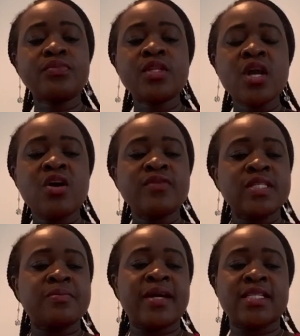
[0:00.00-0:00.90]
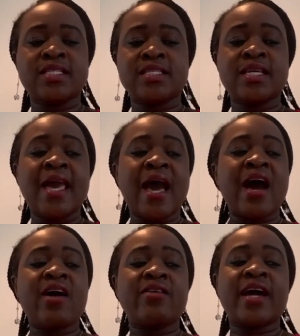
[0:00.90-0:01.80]
of the SMART is
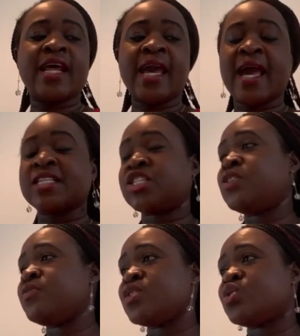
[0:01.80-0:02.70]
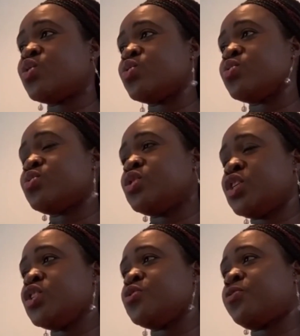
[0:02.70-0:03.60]
how can I achieve these goals? You
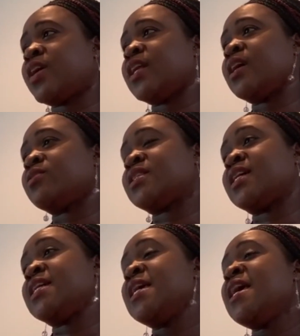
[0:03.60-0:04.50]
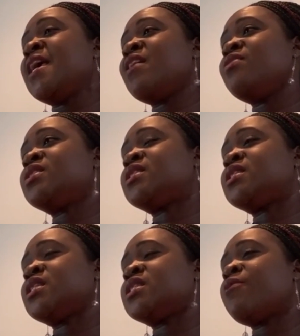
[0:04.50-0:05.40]
need to find out, and if
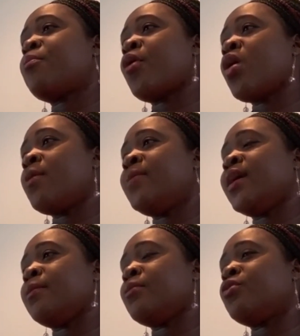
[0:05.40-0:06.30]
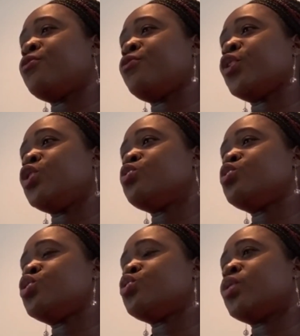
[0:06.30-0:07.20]
it's, it's a problem for you
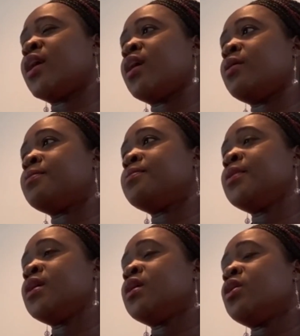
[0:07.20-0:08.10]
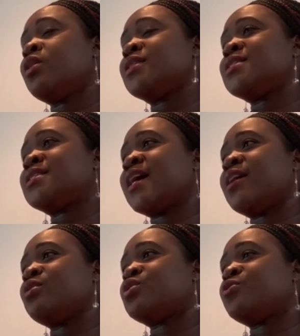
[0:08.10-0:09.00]
to um, understand
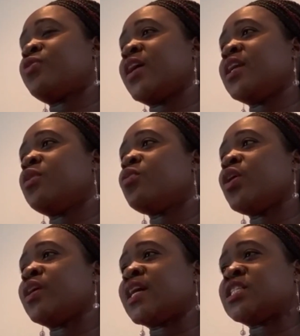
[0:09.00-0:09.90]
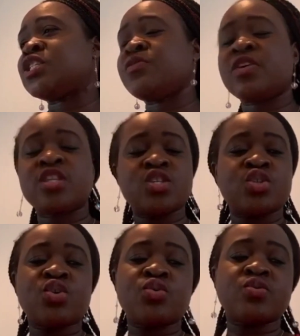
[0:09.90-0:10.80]
or to find a way on achieving these
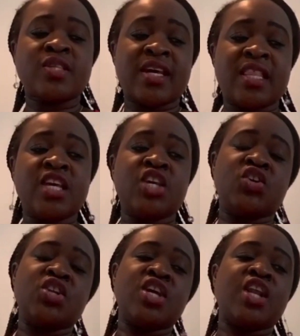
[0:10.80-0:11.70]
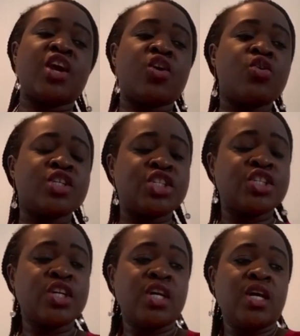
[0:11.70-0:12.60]
goals, I think you need a coach
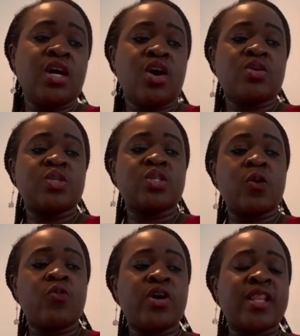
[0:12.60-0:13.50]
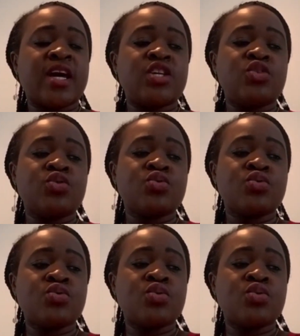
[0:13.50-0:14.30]
or someone that you